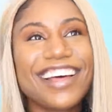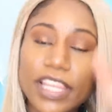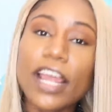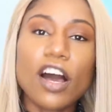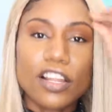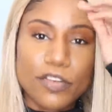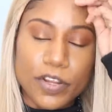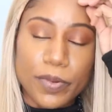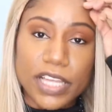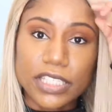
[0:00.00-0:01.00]
they all over
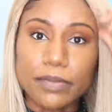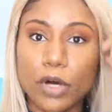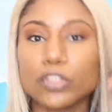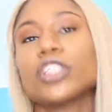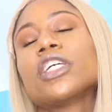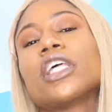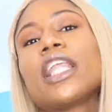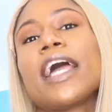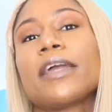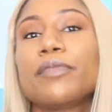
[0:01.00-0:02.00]
the place emotionally.
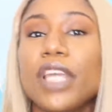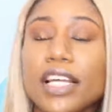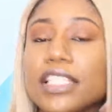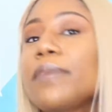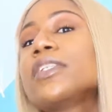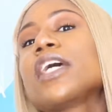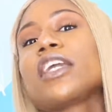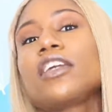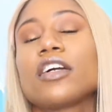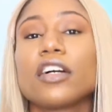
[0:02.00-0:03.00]
Like, Beyonce be
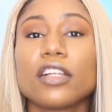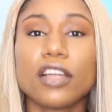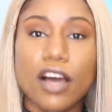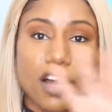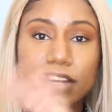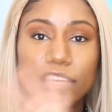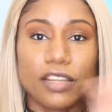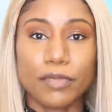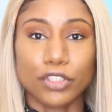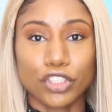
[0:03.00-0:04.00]
taking your girl on an
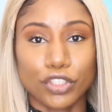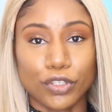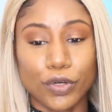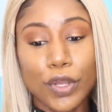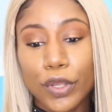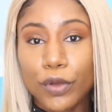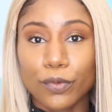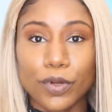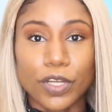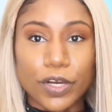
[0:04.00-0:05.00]
emotional roller